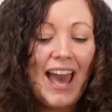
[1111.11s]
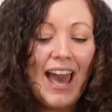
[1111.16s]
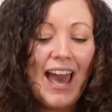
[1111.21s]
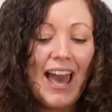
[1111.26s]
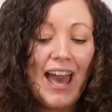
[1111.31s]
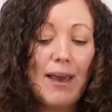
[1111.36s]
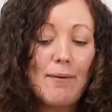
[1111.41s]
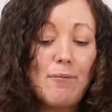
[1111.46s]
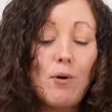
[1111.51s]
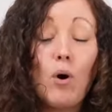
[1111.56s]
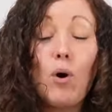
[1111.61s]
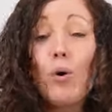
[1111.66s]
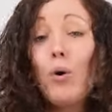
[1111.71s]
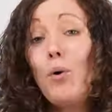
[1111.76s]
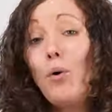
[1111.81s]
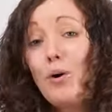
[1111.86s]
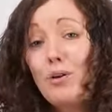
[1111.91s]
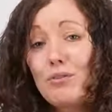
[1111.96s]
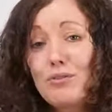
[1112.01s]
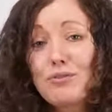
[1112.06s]
um,
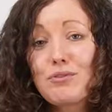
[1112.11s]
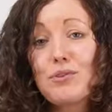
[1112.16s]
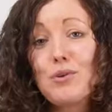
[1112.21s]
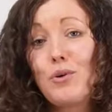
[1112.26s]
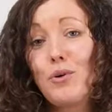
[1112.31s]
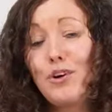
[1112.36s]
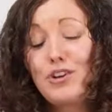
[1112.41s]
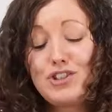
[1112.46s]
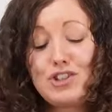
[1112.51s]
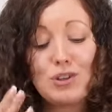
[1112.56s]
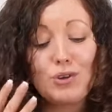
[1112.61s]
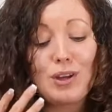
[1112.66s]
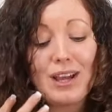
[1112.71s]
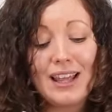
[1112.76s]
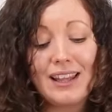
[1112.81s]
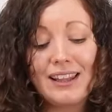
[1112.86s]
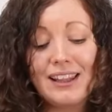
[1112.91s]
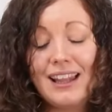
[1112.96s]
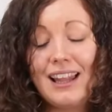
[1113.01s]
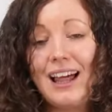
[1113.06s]
or of course you
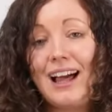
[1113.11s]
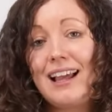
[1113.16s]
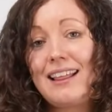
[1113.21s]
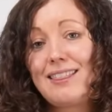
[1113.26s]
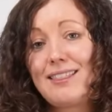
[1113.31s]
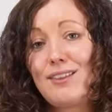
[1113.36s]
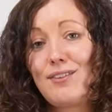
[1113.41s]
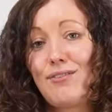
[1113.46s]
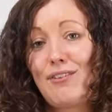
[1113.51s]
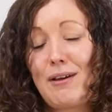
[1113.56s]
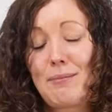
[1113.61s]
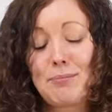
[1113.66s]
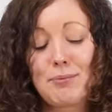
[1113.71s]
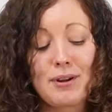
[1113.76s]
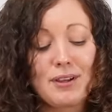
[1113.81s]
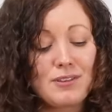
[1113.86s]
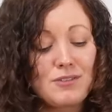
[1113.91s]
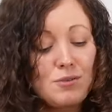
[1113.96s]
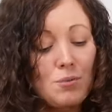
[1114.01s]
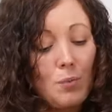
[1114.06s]
can line this
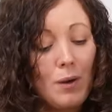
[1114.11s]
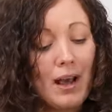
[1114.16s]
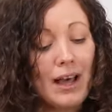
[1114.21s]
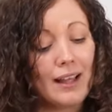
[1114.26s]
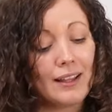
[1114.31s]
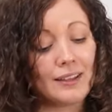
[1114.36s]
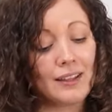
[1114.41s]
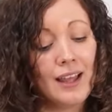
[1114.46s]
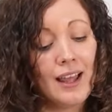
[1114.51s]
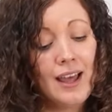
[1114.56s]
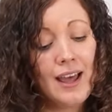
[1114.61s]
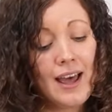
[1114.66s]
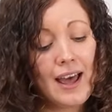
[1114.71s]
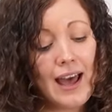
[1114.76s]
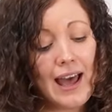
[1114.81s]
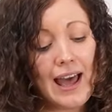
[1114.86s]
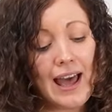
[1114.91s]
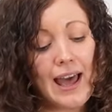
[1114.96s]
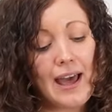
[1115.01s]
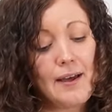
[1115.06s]
fabric as well
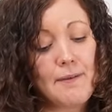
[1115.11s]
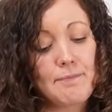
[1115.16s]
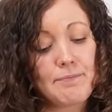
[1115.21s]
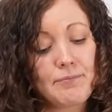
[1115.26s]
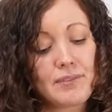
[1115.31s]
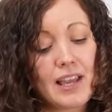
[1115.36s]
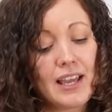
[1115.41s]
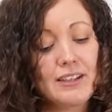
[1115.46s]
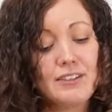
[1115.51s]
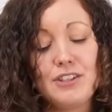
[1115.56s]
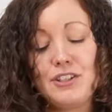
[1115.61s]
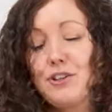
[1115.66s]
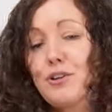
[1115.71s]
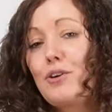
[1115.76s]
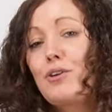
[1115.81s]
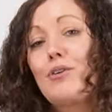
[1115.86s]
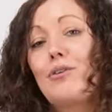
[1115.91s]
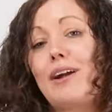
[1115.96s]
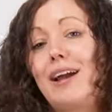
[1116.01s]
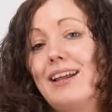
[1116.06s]
um, and you know
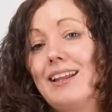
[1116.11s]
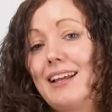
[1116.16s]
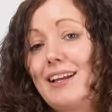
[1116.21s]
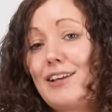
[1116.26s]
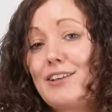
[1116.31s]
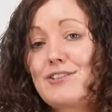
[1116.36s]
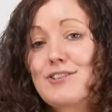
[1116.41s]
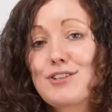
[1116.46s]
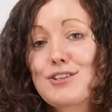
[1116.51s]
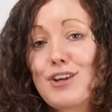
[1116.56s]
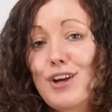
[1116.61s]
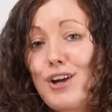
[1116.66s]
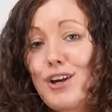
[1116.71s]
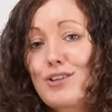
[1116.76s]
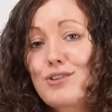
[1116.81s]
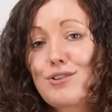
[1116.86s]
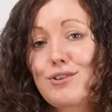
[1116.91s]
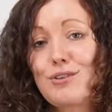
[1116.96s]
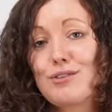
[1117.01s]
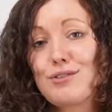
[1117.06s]
create like a
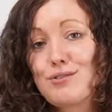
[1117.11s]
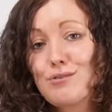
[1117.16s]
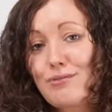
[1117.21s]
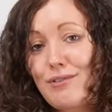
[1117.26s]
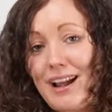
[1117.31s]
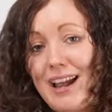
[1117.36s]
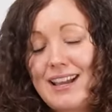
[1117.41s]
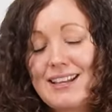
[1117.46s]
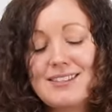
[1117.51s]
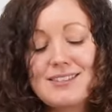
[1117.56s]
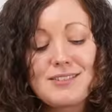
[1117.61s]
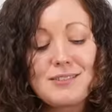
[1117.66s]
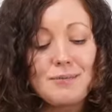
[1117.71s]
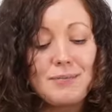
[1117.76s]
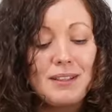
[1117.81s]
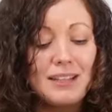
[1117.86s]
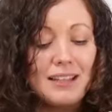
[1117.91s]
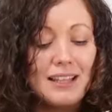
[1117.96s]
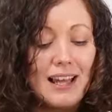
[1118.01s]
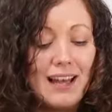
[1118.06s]
skirt or a dress
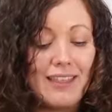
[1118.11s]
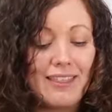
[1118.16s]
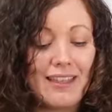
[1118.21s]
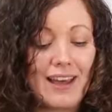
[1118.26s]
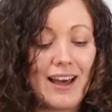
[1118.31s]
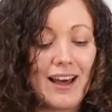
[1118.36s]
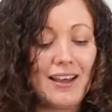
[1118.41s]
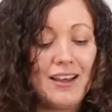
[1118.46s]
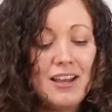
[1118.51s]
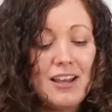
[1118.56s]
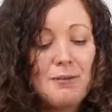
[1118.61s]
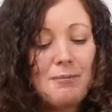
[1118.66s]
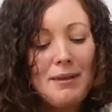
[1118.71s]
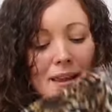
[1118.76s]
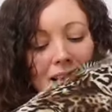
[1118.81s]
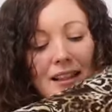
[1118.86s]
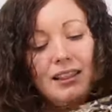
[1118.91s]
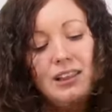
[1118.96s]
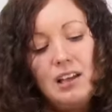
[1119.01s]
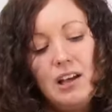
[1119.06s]
something like that but
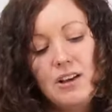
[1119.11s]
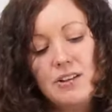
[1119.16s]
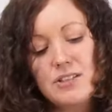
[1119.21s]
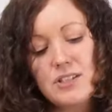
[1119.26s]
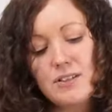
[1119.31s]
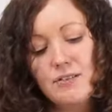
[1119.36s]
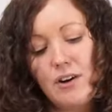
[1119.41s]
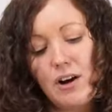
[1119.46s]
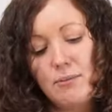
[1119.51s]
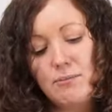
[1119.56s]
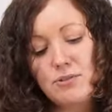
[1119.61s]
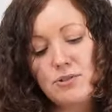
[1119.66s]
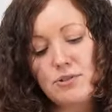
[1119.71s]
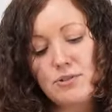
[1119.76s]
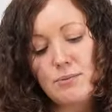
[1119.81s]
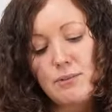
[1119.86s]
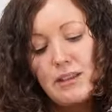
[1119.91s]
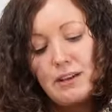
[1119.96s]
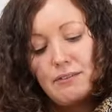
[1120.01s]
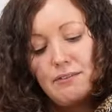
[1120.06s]
yeah lots of
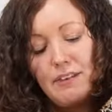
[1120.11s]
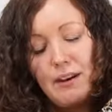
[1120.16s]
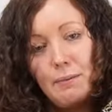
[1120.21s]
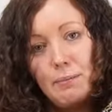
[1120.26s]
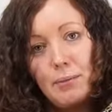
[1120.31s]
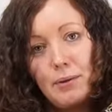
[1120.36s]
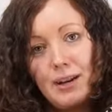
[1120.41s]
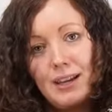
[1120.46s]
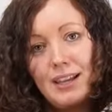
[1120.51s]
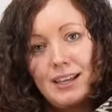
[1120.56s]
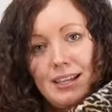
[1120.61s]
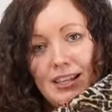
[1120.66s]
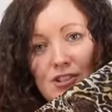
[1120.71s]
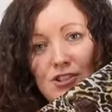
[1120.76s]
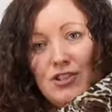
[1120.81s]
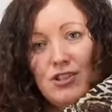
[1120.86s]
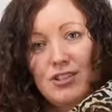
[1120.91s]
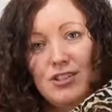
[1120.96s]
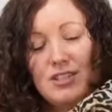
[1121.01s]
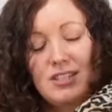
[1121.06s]
options with that fabric and it
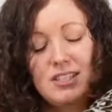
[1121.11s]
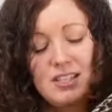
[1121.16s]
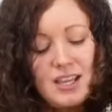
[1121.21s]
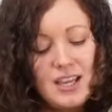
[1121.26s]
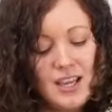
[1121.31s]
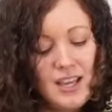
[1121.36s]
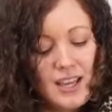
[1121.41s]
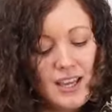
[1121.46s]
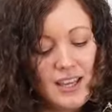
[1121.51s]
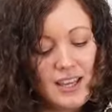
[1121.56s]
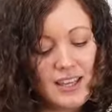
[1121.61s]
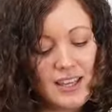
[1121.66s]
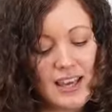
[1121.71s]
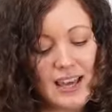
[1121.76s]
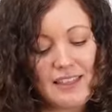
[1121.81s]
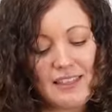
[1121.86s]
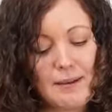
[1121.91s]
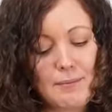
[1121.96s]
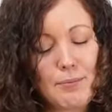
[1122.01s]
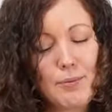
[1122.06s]
just
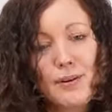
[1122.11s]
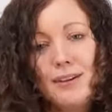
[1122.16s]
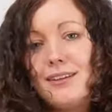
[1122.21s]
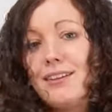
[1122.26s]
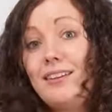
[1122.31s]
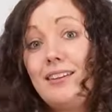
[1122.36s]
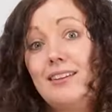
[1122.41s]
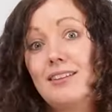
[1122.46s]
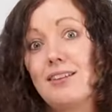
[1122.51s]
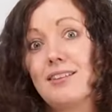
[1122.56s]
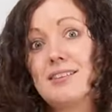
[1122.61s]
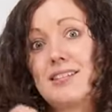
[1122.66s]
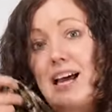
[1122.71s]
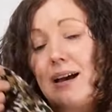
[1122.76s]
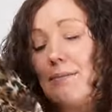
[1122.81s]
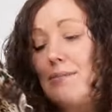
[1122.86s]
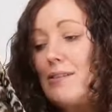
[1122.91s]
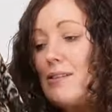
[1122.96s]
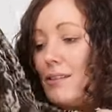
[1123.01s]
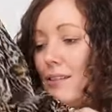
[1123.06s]
yeah, that print looks
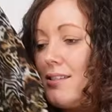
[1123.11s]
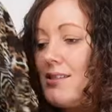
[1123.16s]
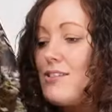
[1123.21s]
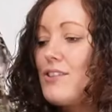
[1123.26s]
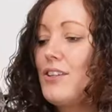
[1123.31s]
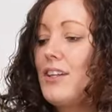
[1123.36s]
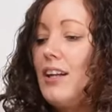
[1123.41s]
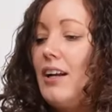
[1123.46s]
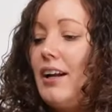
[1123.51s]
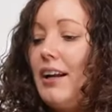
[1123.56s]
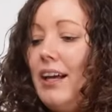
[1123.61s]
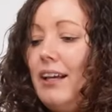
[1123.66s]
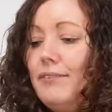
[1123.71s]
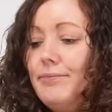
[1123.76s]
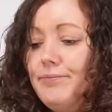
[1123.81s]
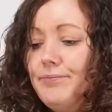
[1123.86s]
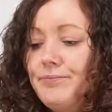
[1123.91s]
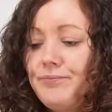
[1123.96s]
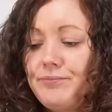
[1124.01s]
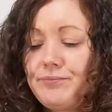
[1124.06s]
absolutely stunning on it.
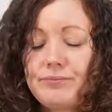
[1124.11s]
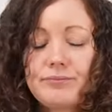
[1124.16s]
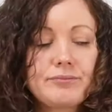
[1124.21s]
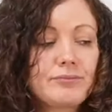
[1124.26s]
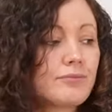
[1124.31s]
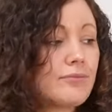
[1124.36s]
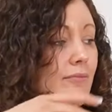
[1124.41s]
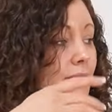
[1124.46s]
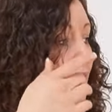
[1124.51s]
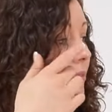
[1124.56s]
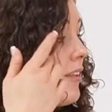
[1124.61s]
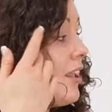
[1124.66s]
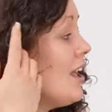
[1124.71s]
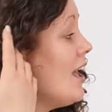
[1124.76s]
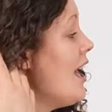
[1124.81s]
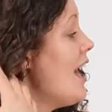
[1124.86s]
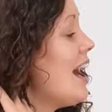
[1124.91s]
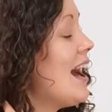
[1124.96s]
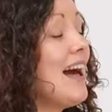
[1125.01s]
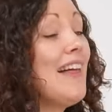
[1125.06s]

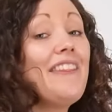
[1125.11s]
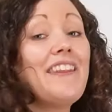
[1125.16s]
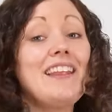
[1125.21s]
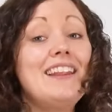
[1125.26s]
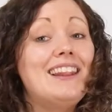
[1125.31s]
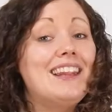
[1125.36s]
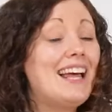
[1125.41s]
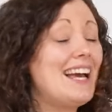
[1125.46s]
And then